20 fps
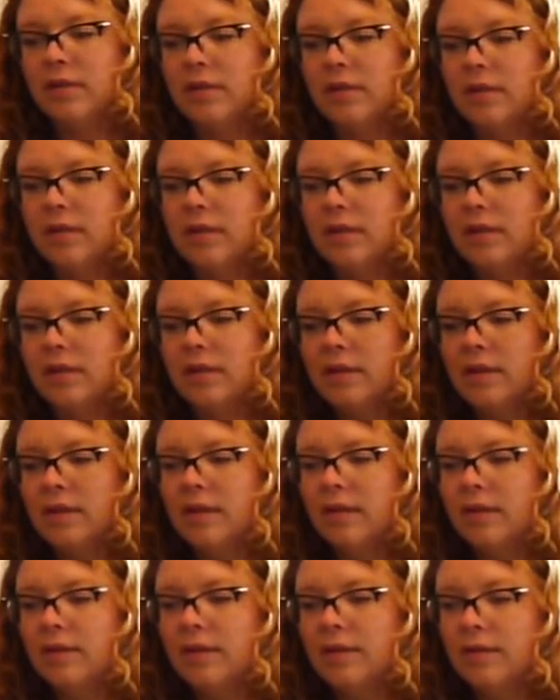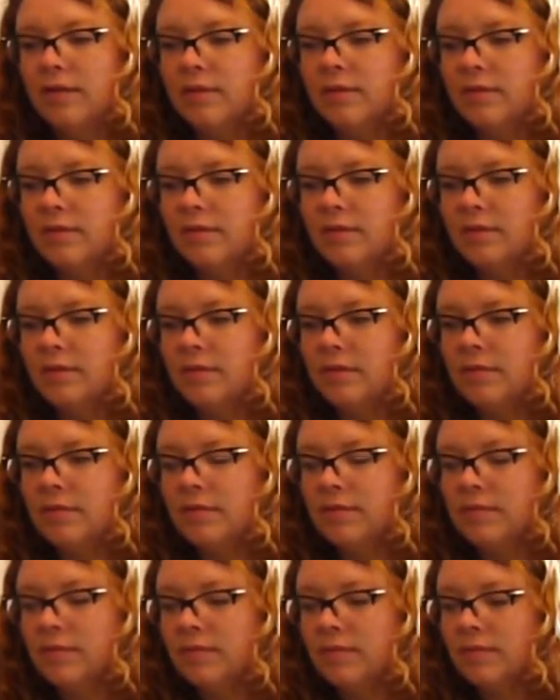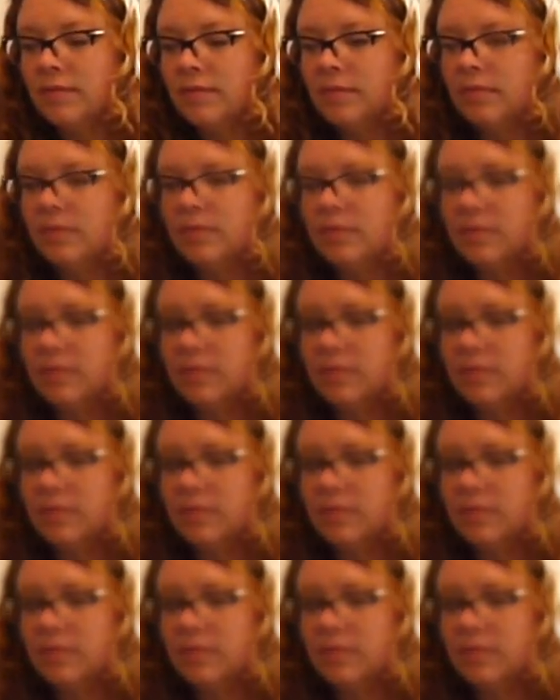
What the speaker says: (silent)